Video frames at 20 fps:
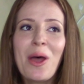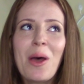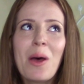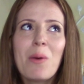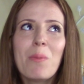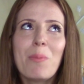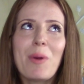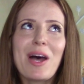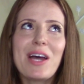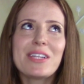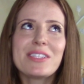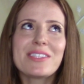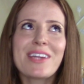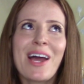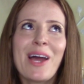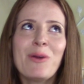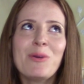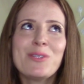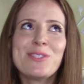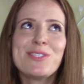but
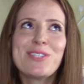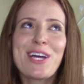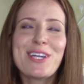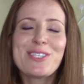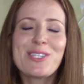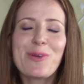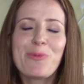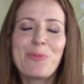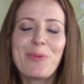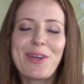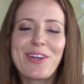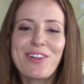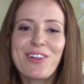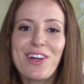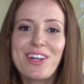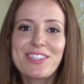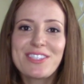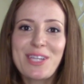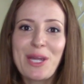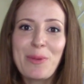I was such a big
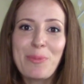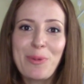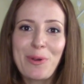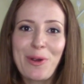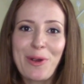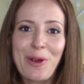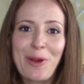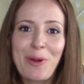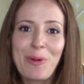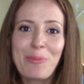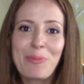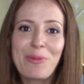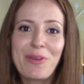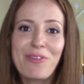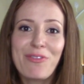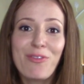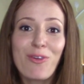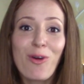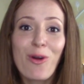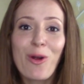cloth diaper
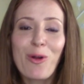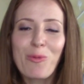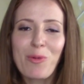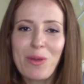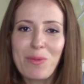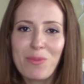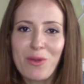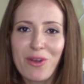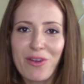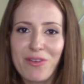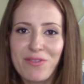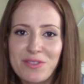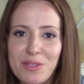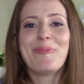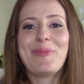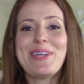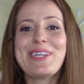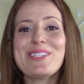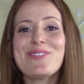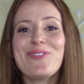before we
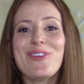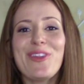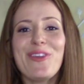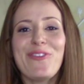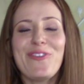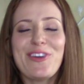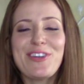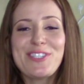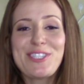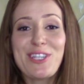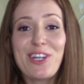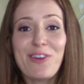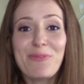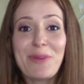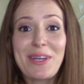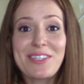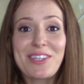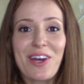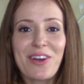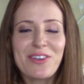moved, because for the first year of
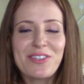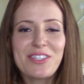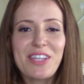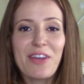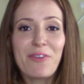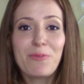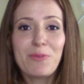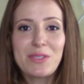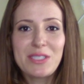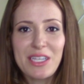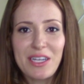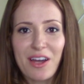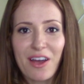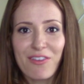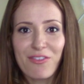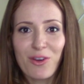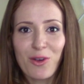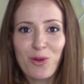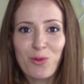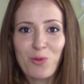my daughter's life, we did
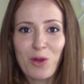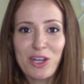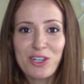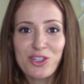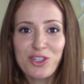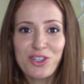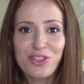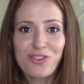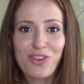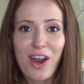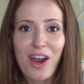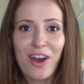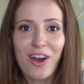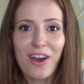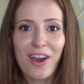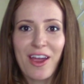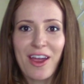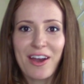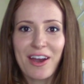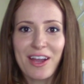have our own washer and
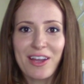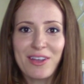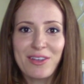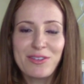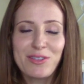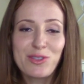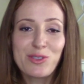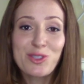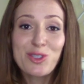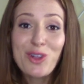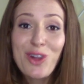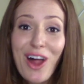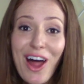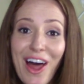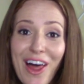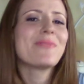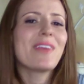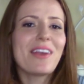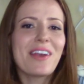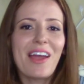dryer, and I used
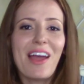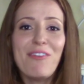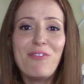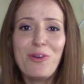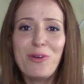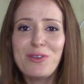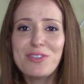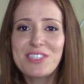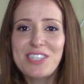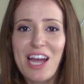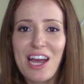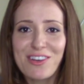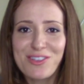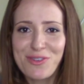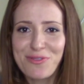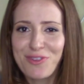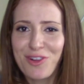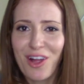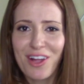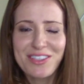cloth, and I have a whole stash
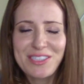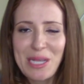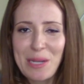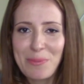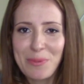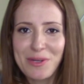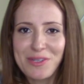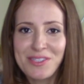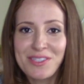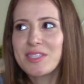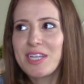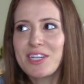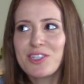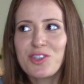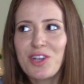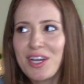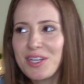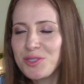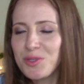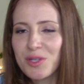of cloth diapers. I
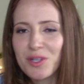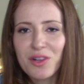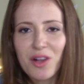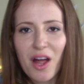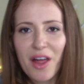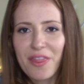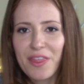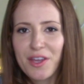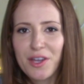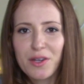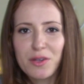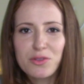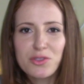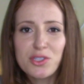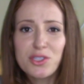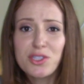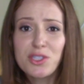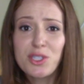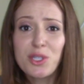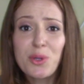tried doing cloth here. It was
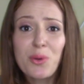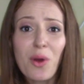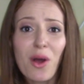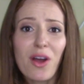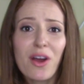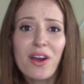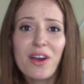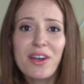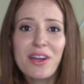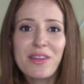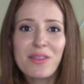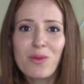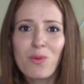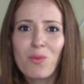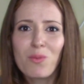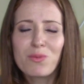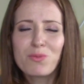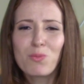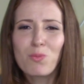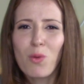just too hard, and
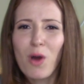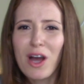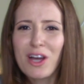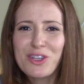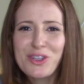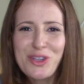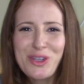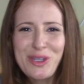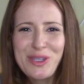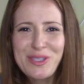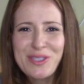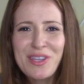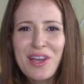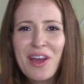the washers,